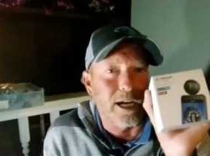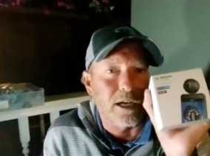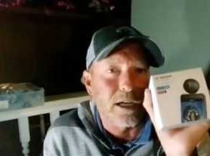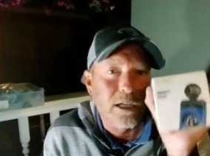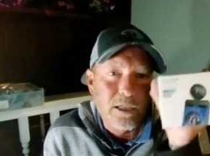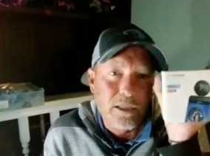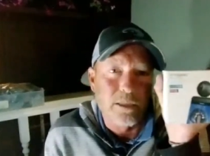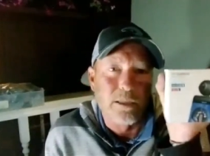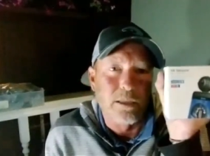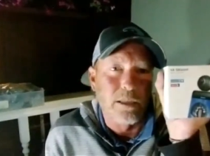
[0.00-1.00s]
Air,
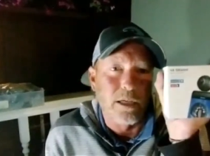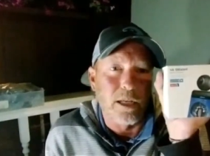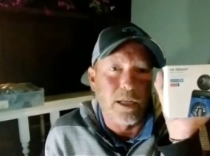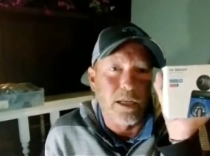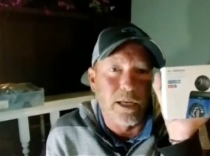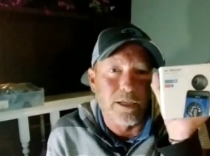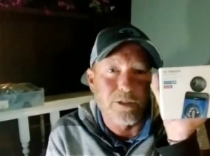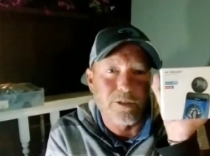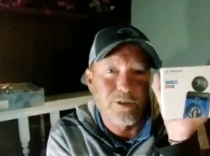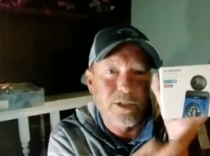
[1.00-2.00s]
and you
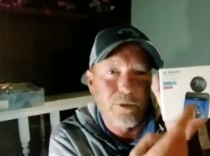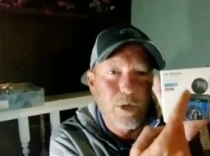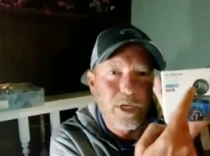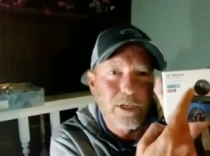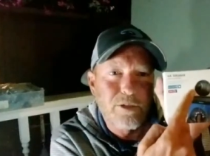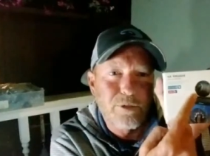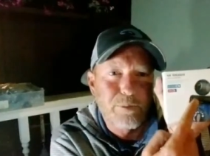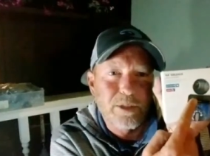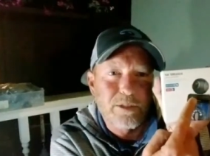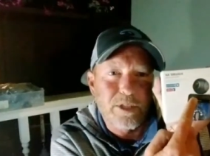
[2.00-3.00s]
can see the way it just
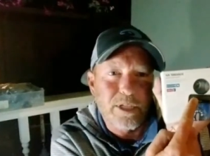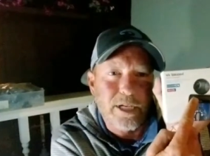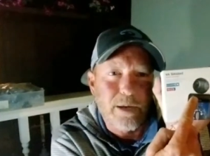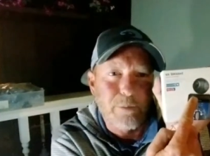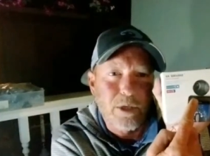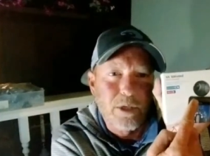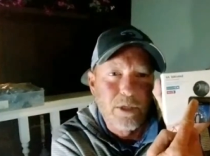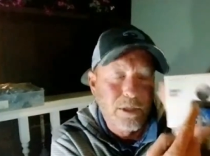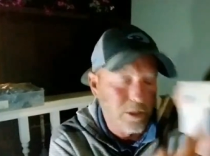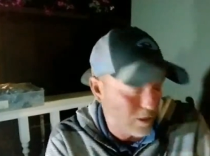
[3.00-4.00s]
plugs into the camera.
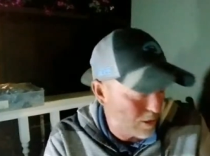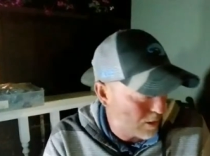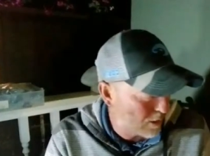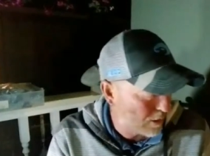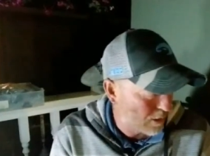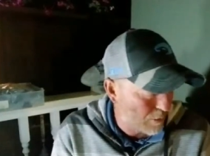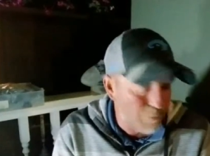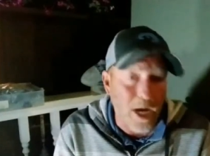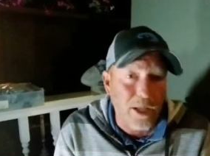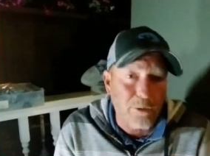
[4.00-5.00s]

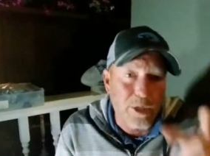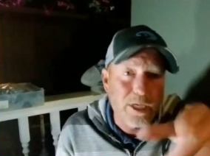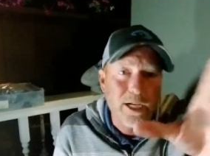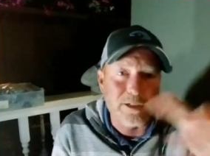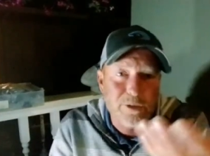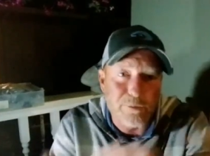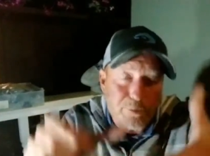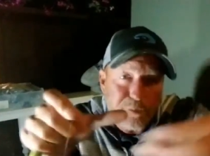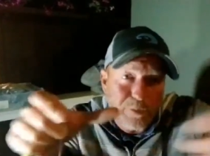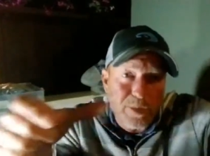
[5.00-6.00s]
My other one, it actually
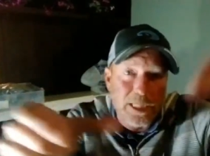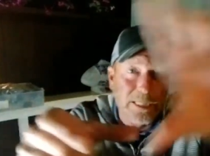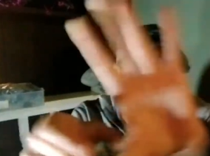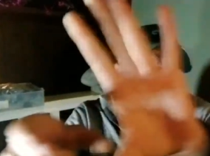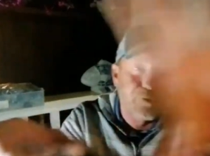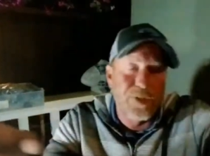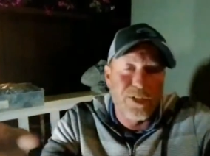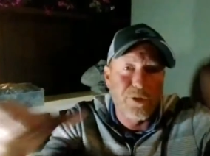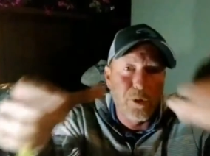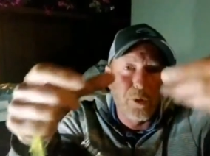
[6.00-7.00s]

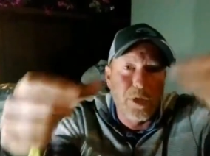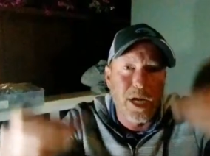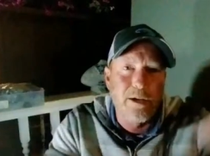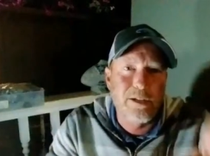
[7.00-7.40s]
fits the whole camera.